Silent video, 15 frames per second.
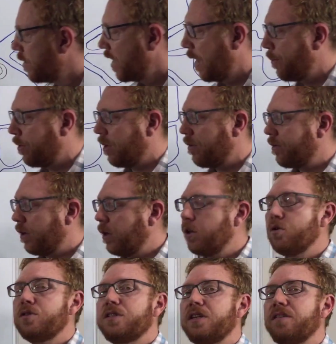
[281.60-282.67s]
example of
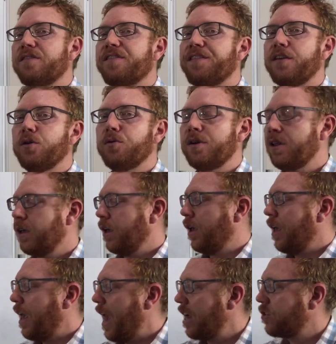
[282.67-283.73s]
losing fluid
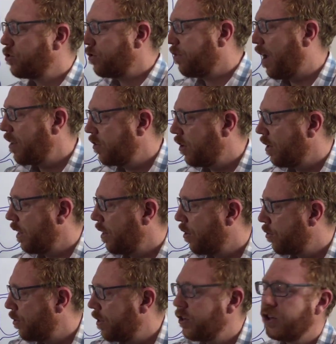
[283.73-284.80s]
extravascularly
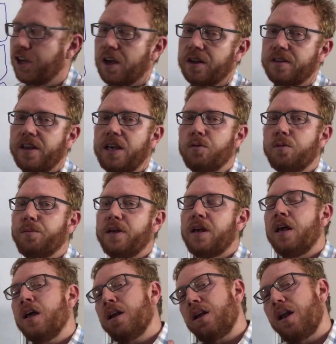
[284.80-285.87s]
through the GIT would
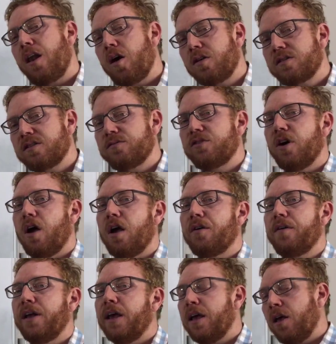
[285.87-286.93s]
be lots of
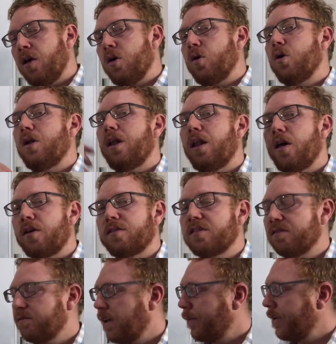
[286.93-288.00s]
diarrhea or lots
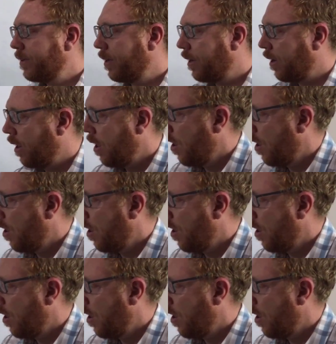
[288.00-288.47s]
of vomiting.